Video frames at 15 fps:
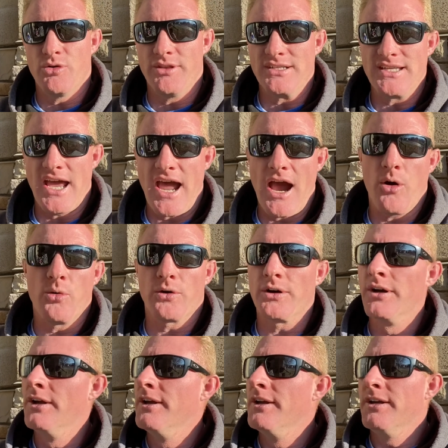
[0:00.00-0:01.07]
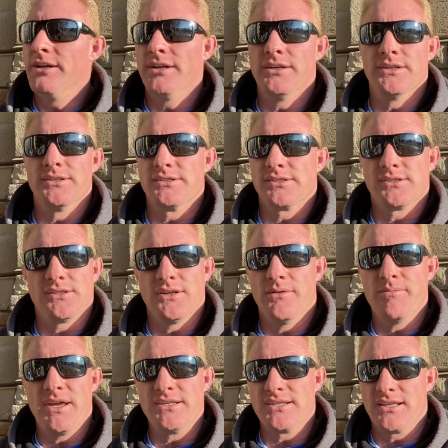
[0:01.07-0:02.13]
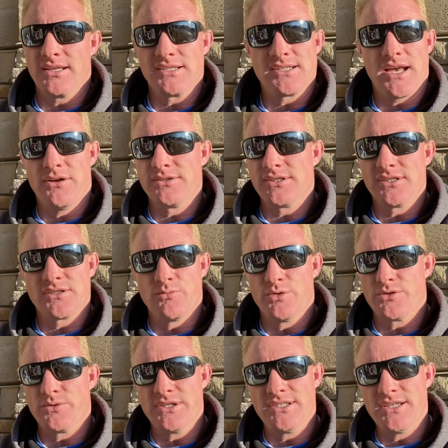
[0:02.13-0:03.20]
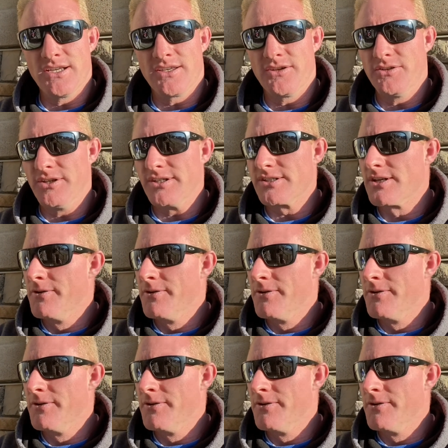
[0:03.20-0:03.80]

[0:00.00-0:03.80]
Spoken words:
The tower is amazing. The sound system was ridiculous.